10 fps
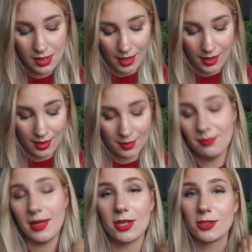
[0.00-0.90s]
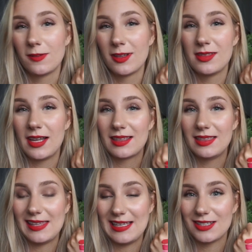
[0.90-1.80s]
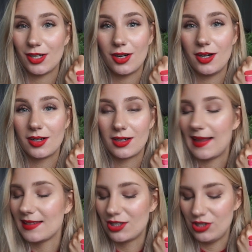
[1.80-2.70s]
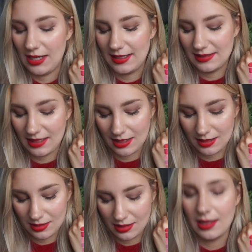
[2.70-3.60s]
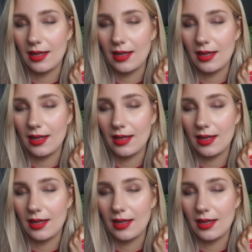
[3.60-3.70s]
I just feel like these are classic shades, and